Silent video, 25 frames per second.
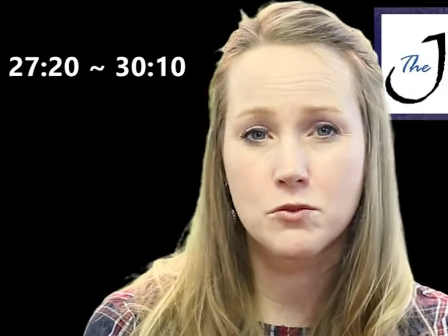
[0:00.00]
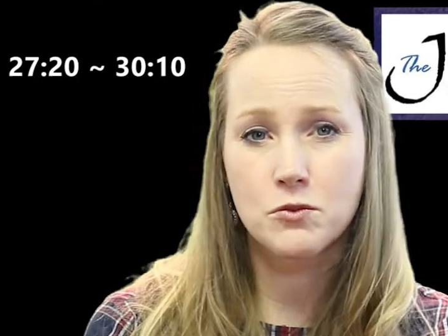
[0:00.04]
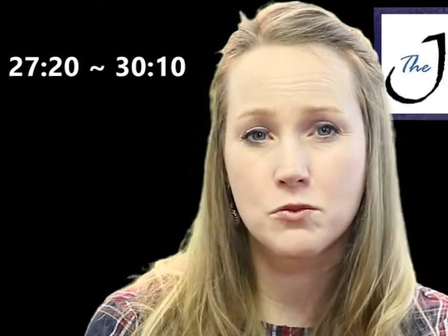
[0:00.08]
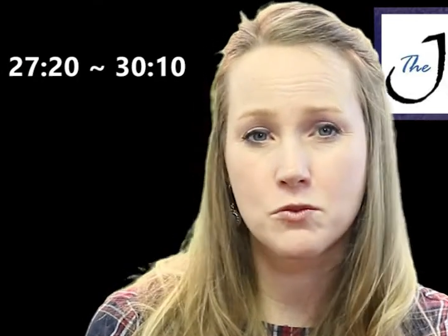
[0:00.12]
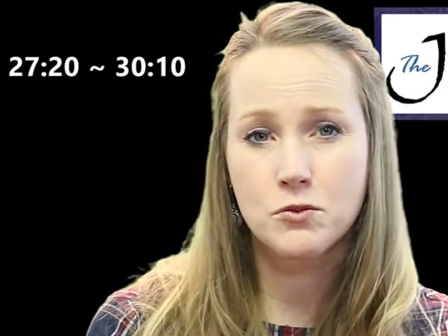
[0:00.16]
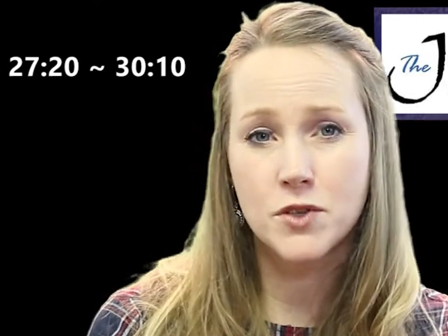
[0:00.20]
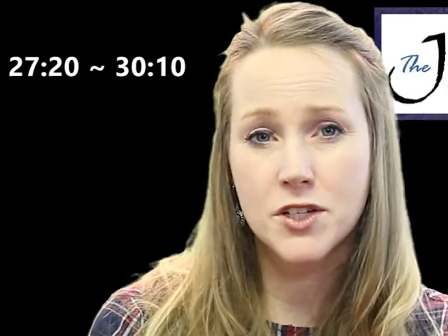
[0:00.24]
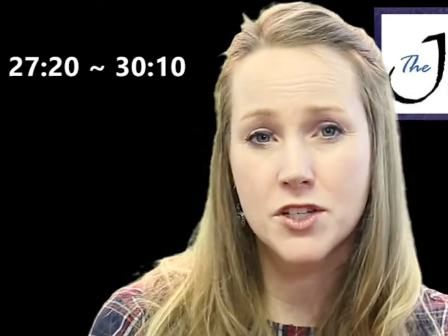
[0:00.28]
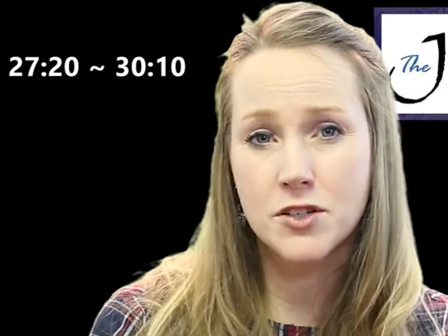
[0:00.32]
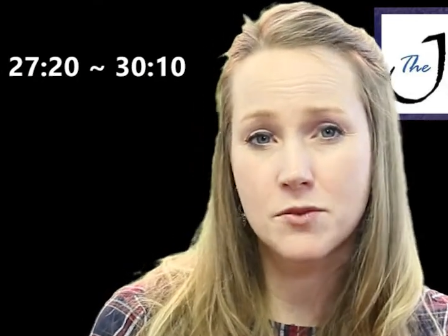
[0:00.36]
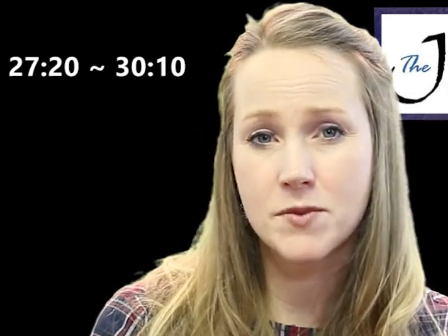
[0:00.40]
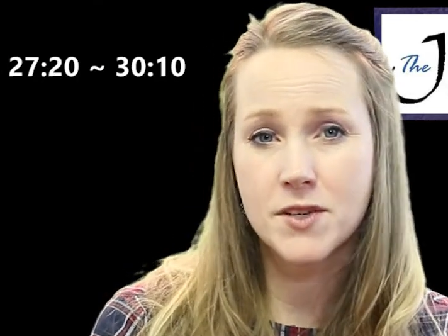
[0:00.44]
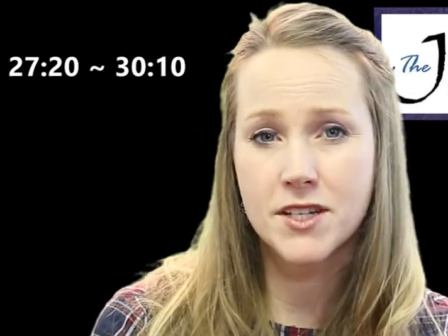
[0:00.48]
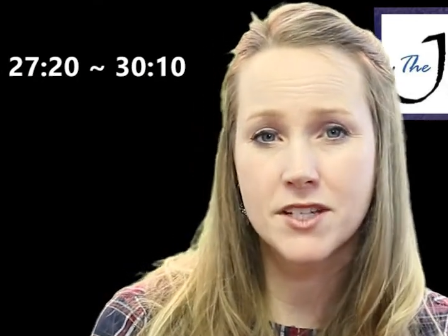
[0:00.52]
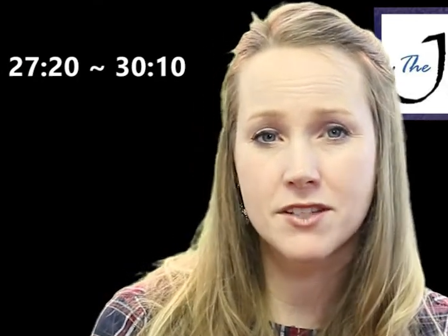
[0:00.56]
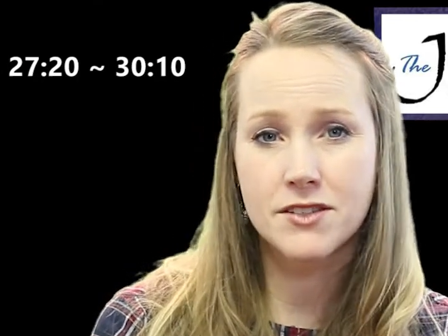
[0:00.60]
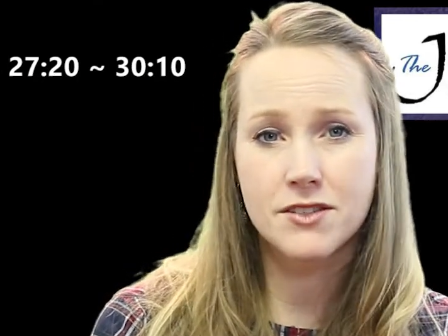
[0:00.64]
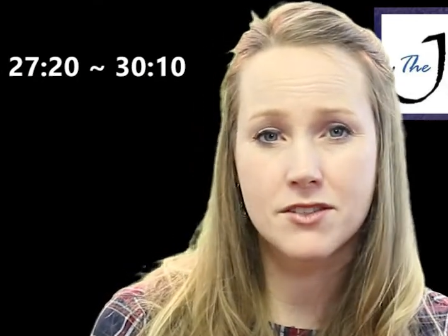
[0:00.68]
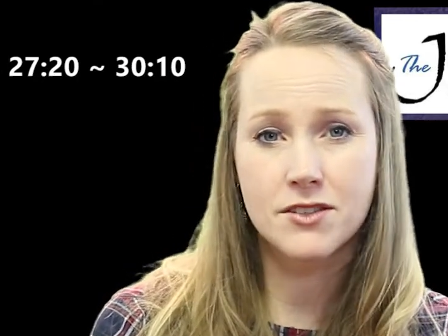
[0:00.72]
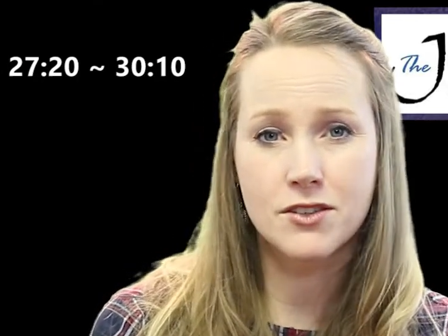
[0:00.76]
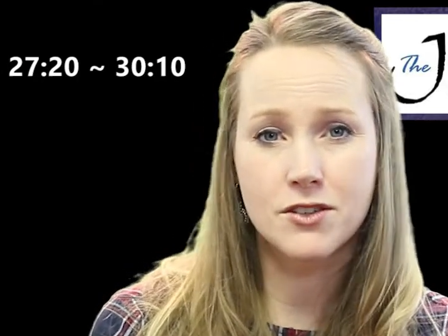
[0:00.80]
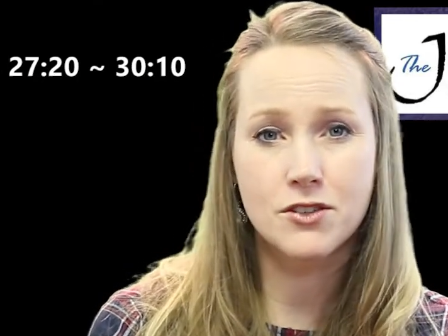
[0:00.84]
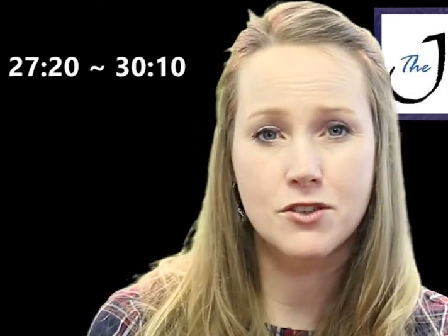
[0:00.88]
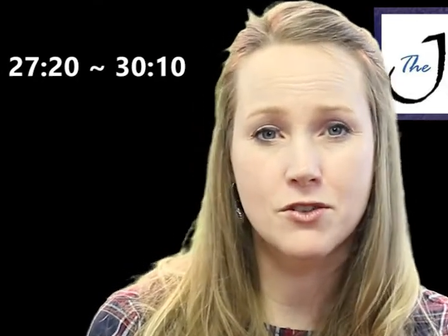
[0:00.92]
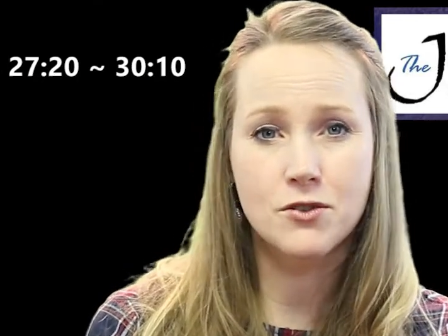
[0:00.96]
which
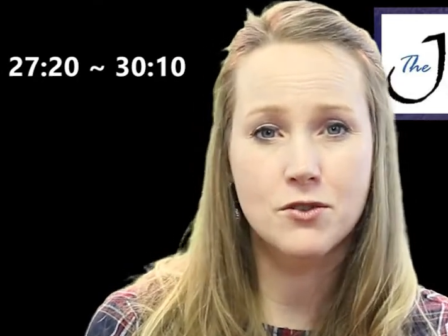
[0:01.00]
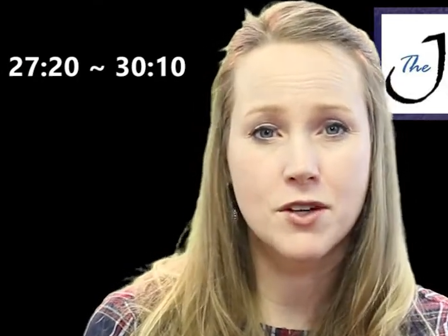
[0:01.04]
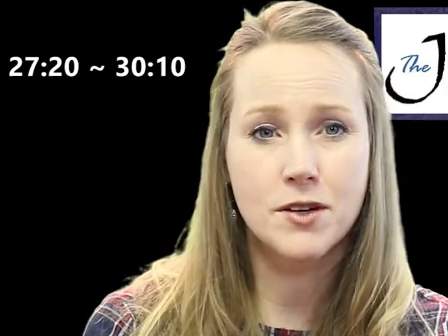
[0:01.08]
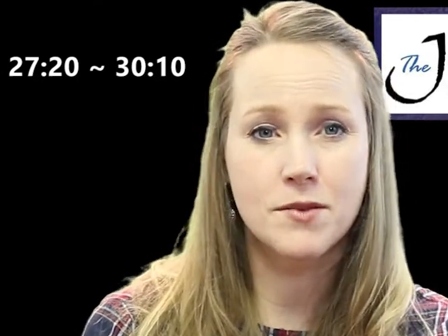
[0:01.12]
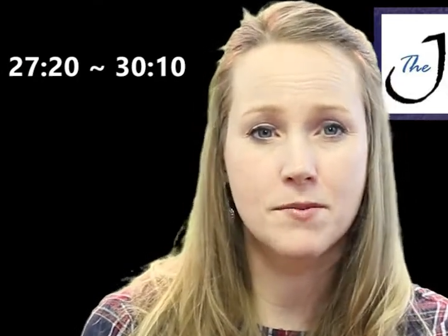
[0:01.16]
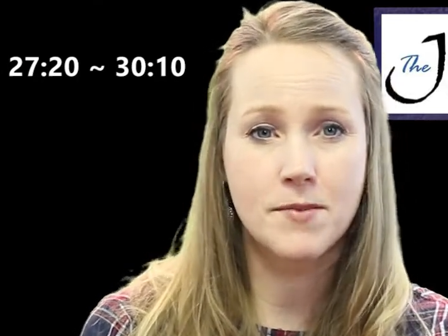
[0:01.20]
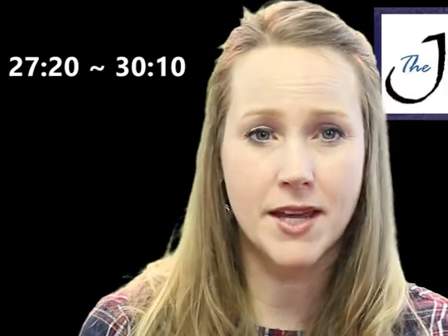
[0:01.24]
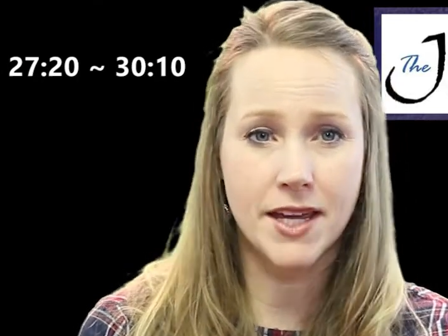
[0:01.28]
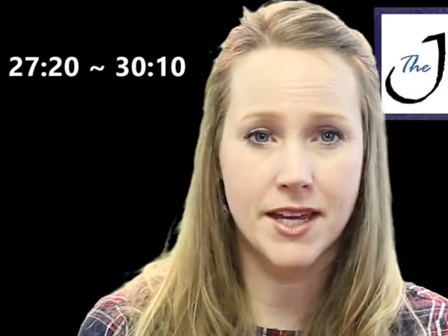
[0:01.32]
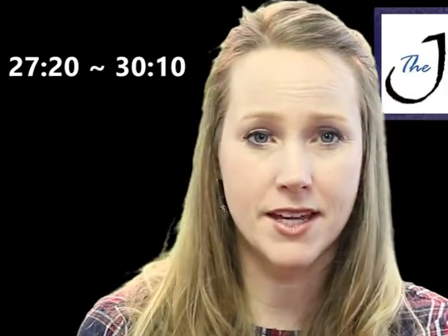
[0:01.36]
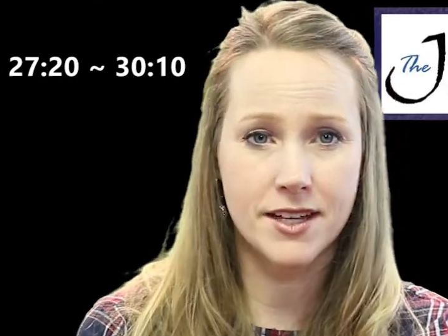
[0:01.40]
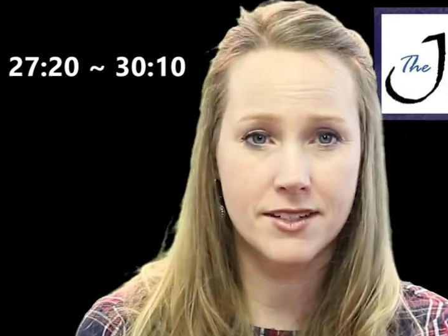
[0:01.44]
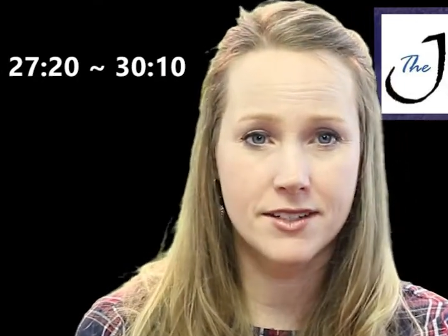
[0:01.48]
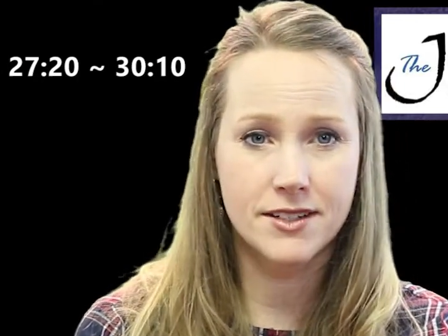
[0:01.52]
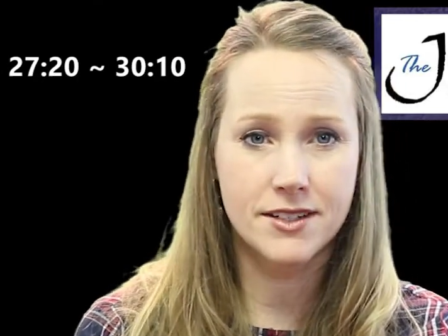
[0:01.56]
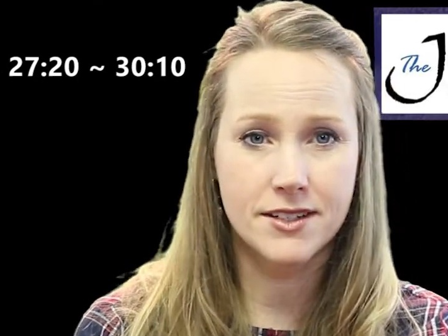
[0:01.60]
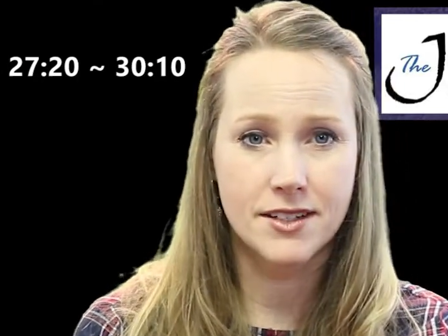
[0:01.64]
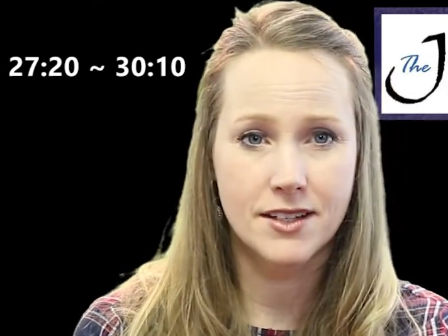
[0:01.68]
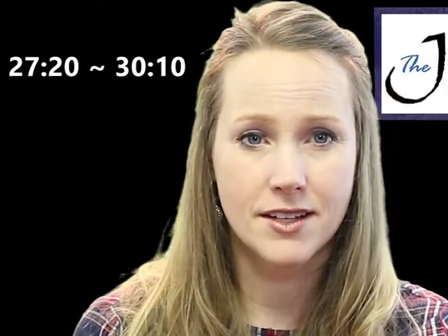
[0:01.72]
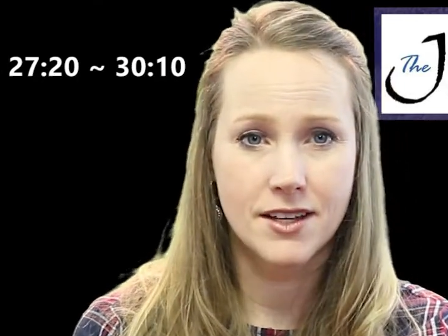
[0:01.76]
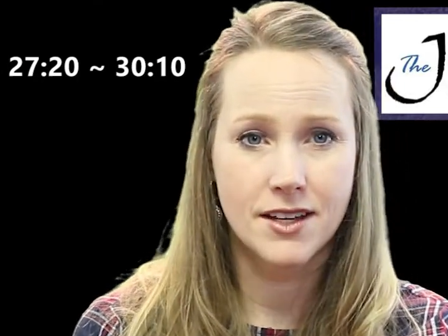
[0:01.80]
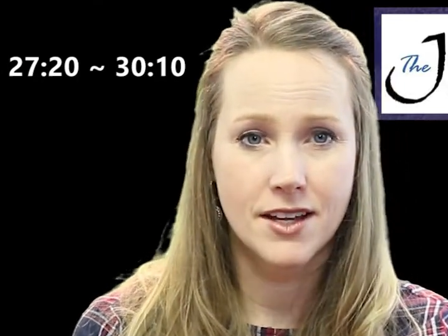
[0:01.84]
means you command,